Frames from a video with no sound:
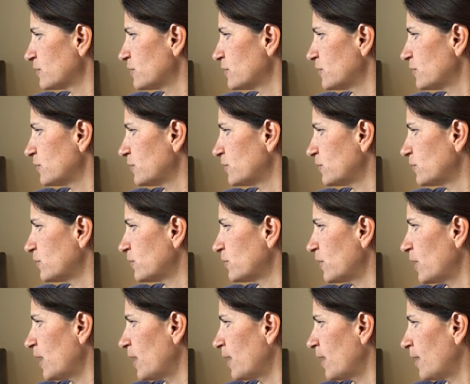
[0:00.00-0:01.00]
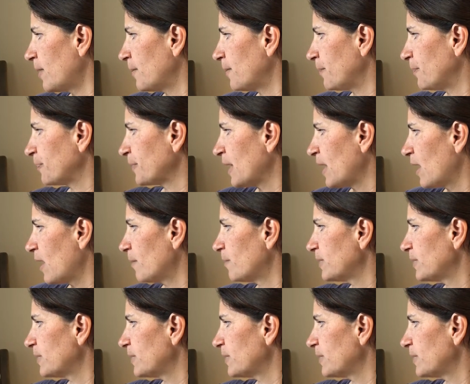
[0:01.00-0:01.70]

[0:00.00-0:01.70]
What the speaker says: to a